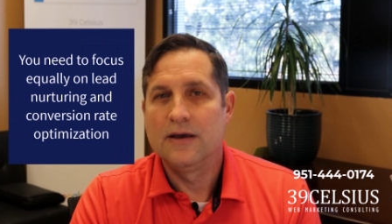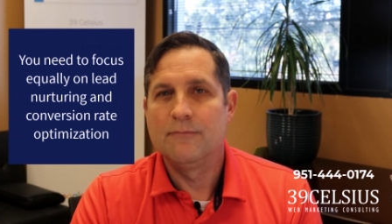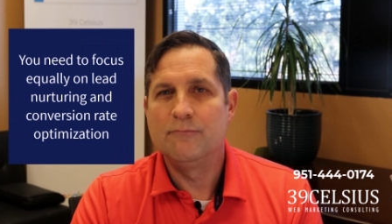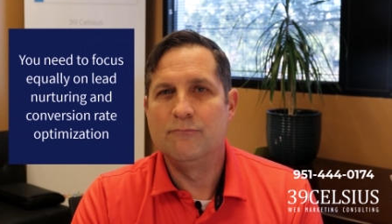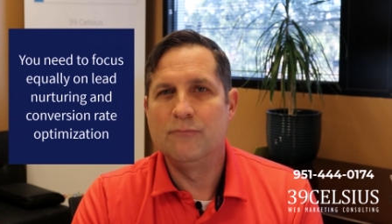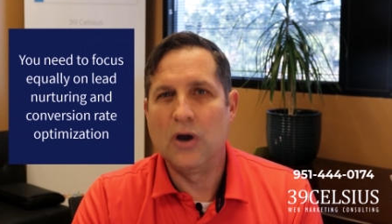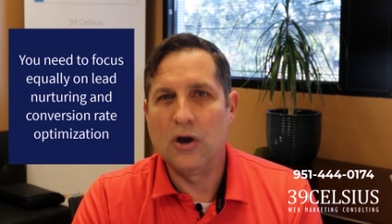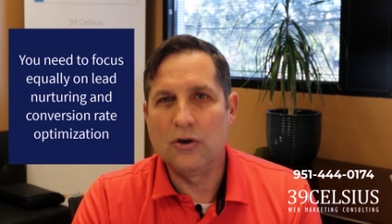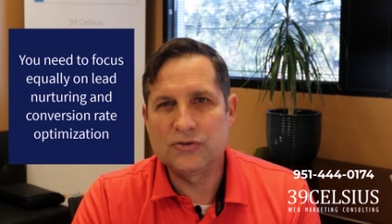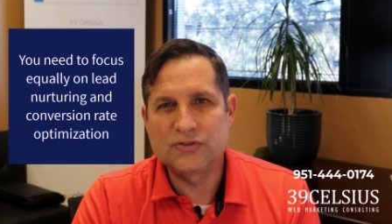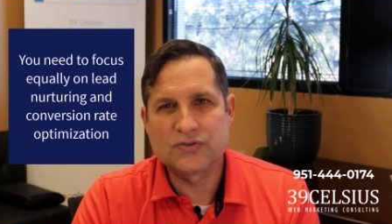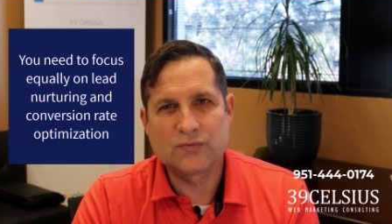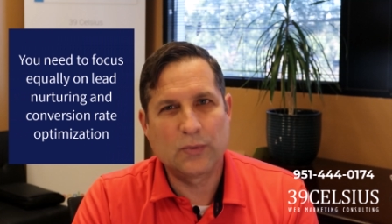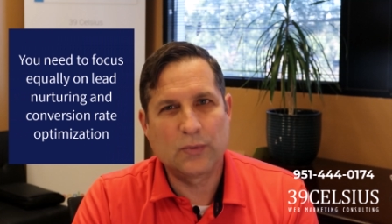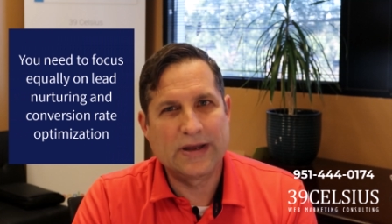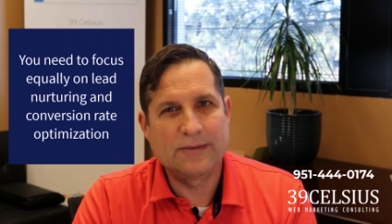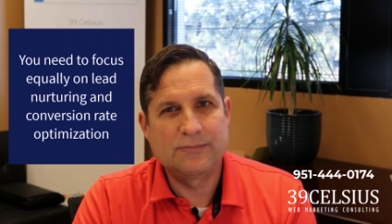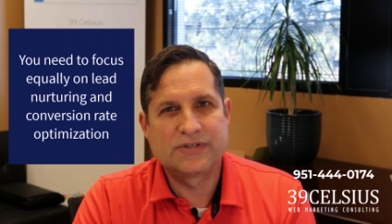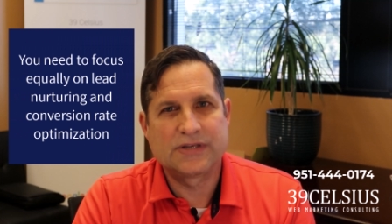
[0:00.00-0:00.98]
Most
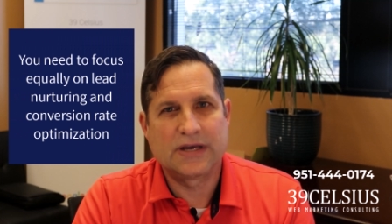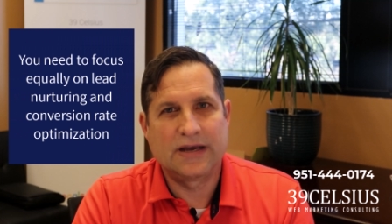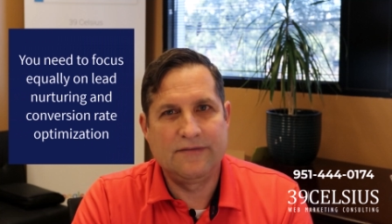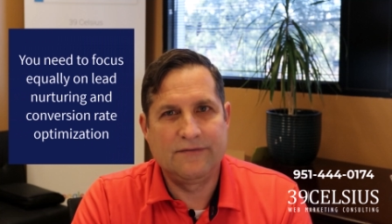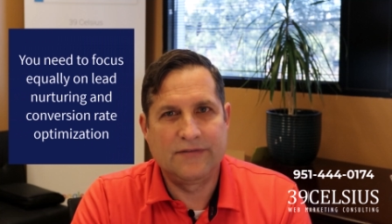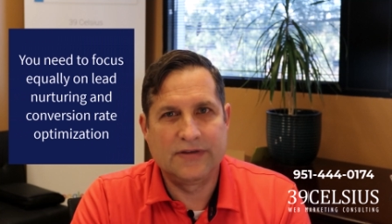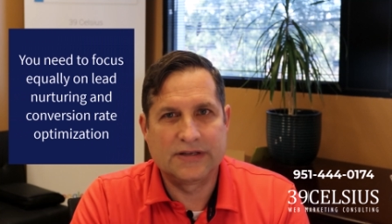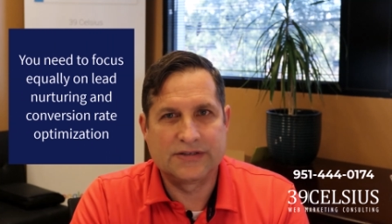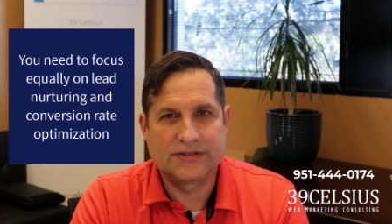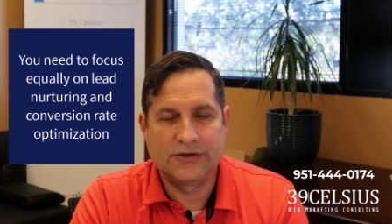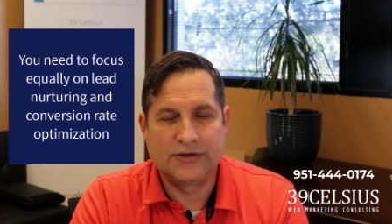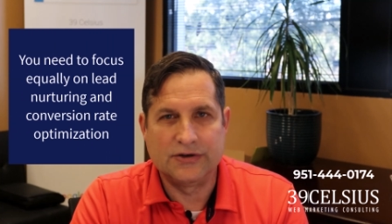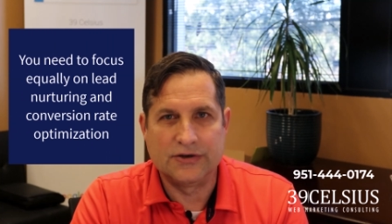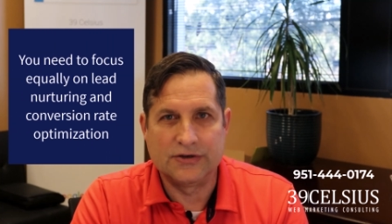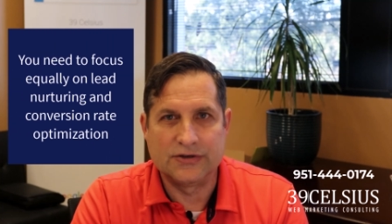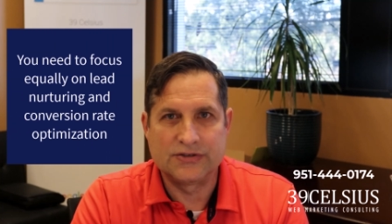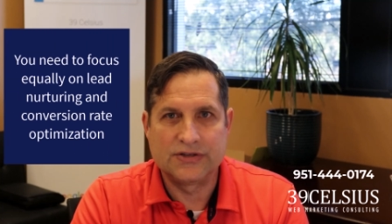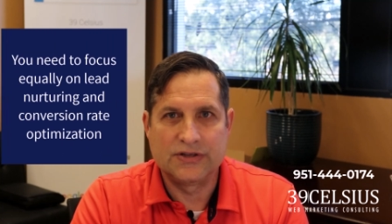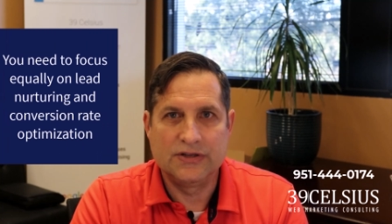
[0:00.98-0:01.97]
website
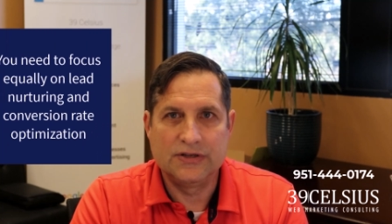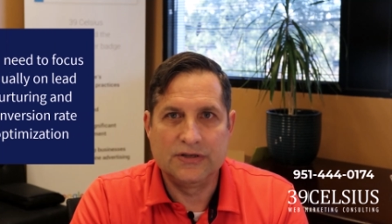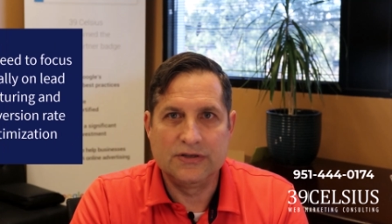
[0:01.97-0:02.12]
visitors